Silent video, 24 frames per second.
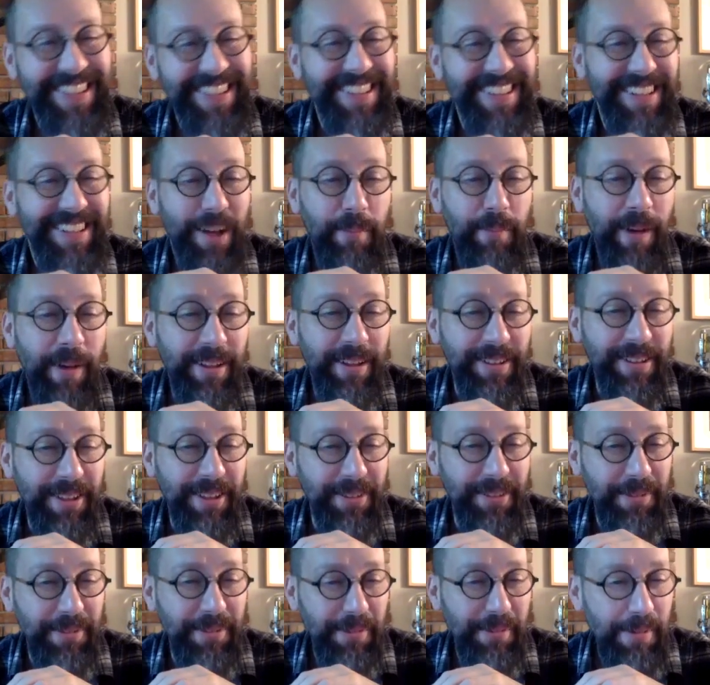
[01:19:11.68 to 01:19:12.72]
I'll buy you
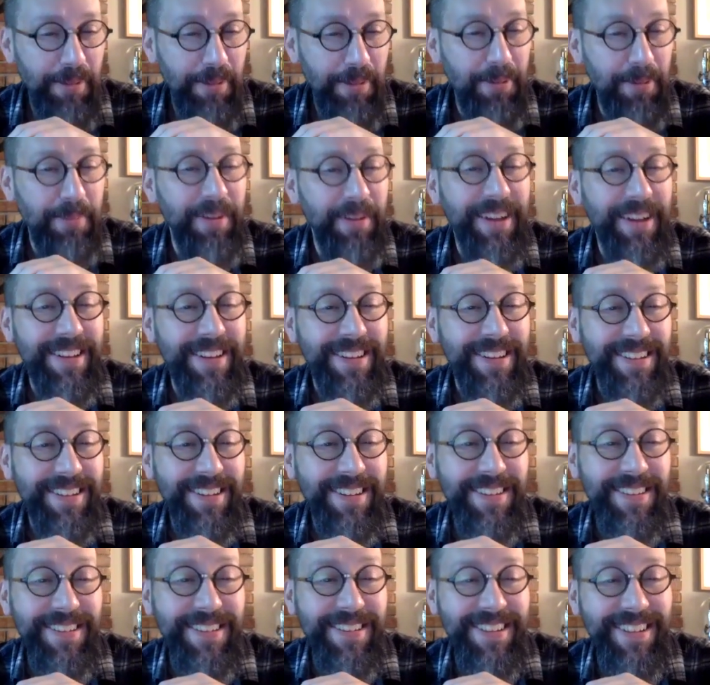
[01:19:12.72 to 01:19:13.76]
another one once we're back in town.